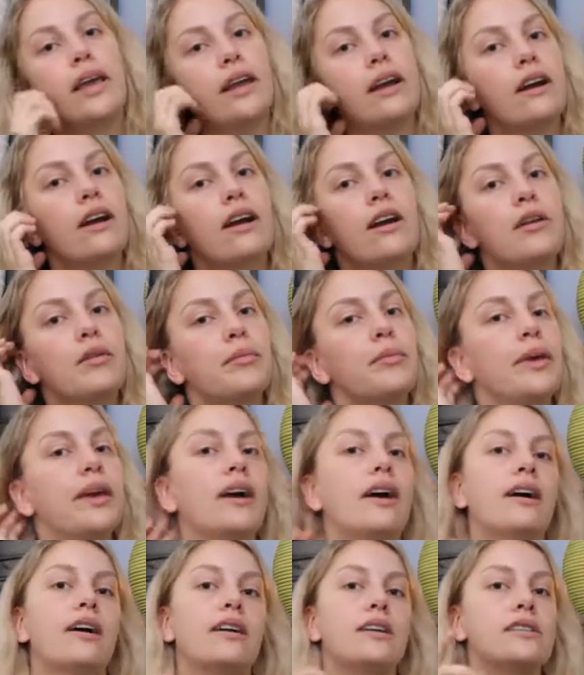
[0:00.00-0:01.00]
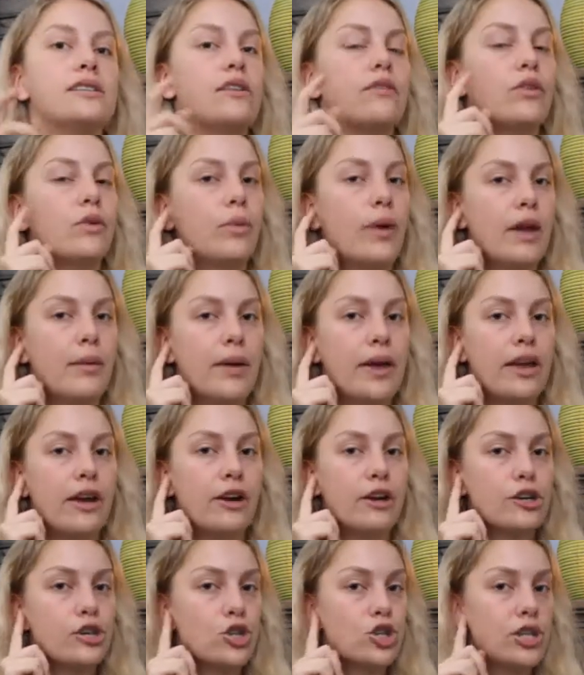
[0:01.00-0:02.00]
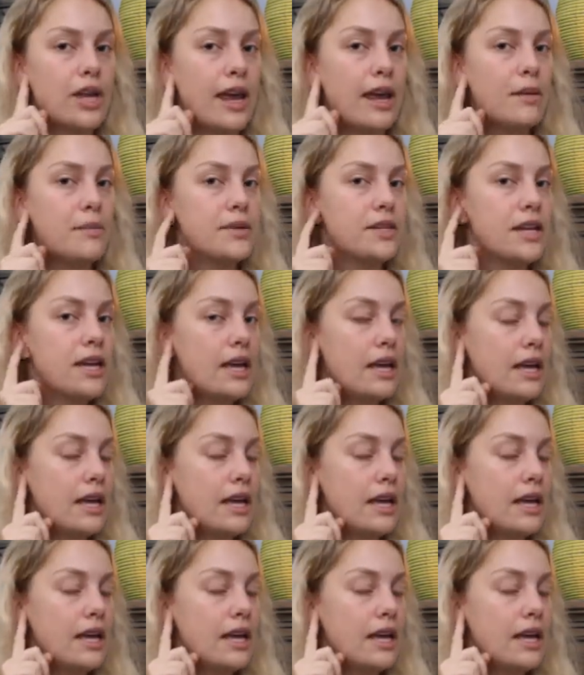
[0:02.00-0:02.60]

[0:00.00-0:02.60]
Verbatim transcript: ear because of the way my ear is shaped.